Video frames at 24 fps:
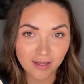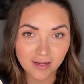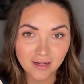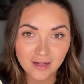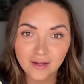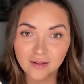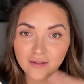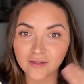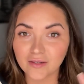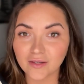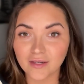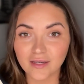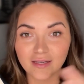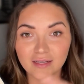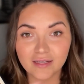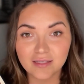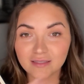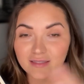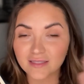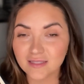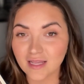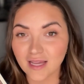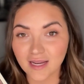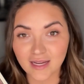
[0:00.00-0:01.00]
color and it's
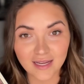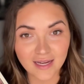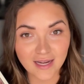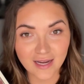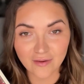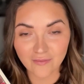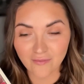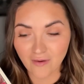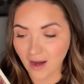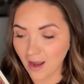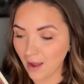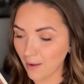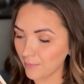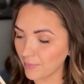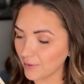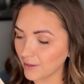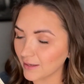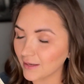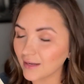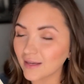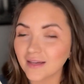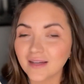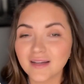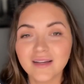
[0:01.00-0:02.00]
like it never happened.
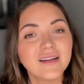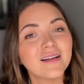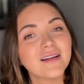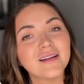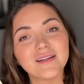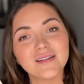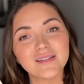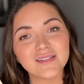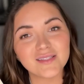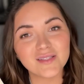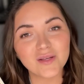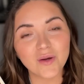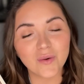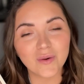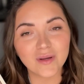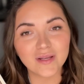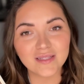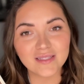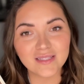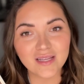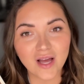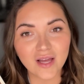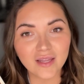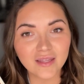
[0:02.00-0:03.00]
So it's
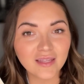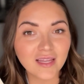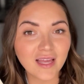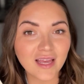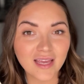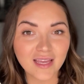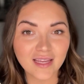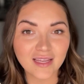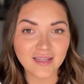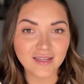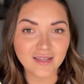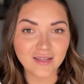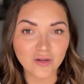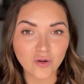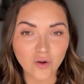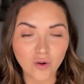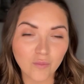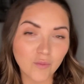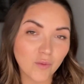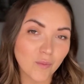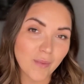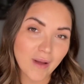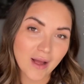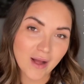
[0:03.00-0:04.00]
unlike normal
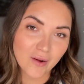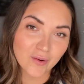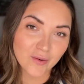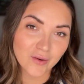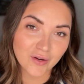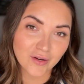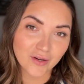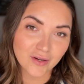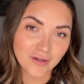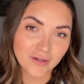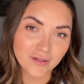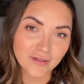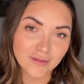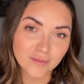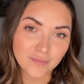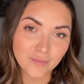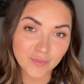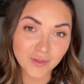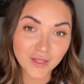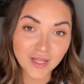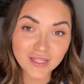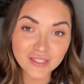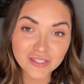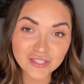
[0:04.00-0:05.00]
powder
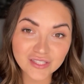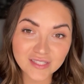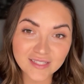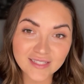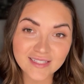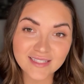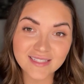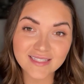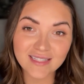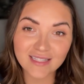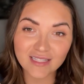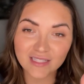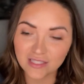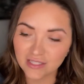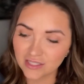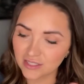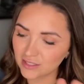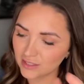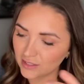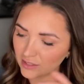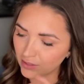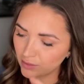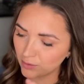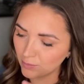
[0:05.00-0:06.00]
blushes. It's just
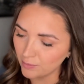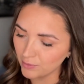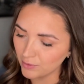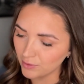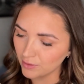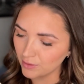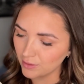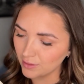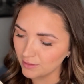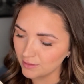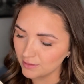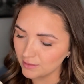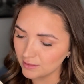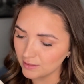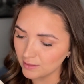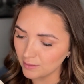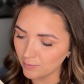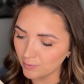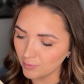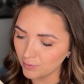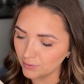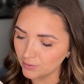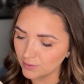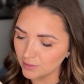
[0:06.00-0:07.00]
super
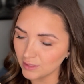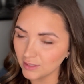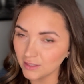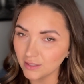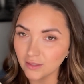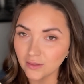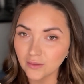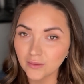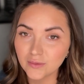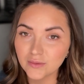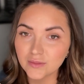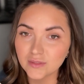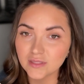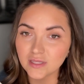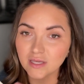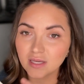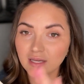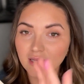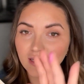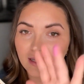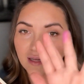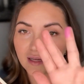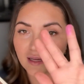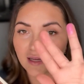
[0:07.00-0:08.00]
simple to use.
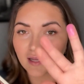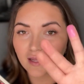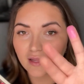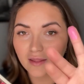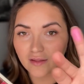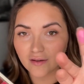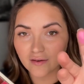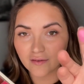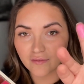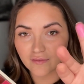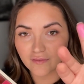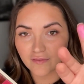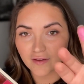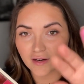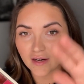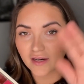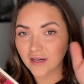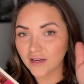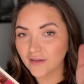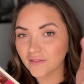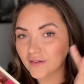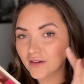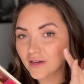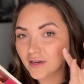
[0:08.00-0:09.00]
They're very,
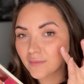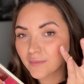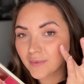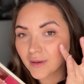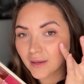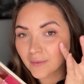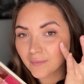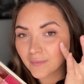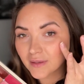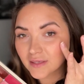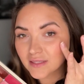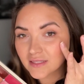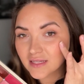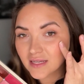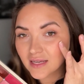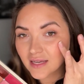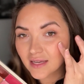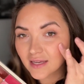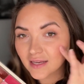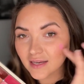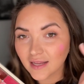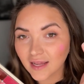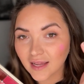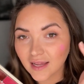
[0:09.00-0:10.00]
very
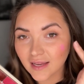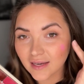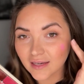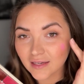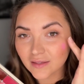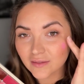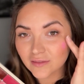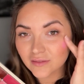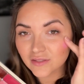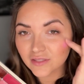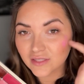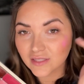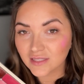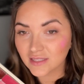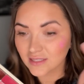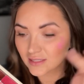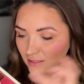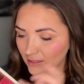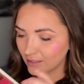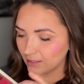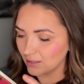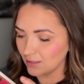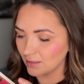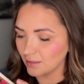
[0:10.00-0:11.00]
pigmented and you just
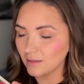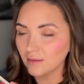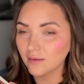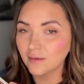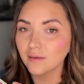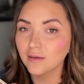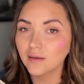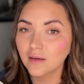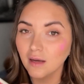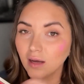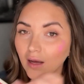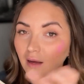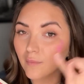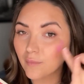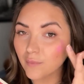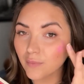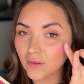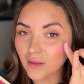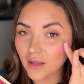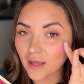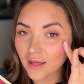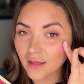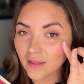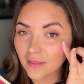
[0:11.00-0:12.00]

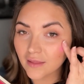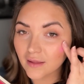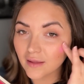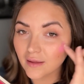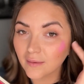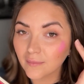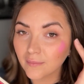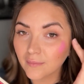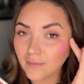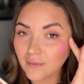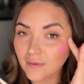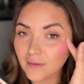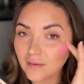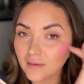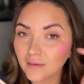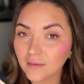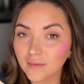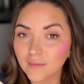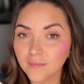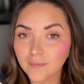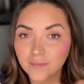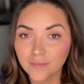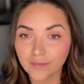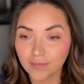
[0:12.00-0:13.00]
apply them.
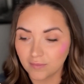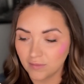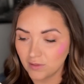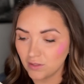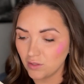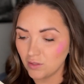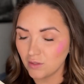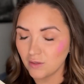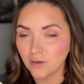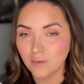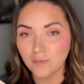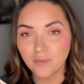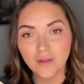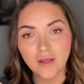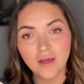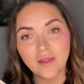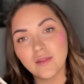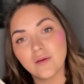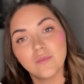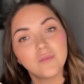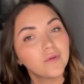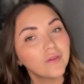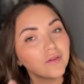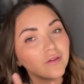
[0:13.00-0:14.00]
You can apply them
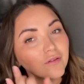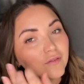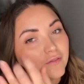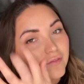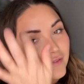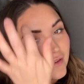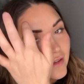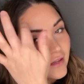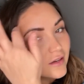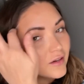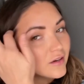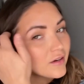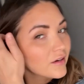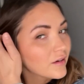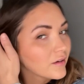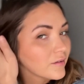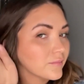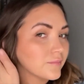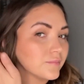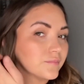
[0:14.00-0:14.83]
with your finger,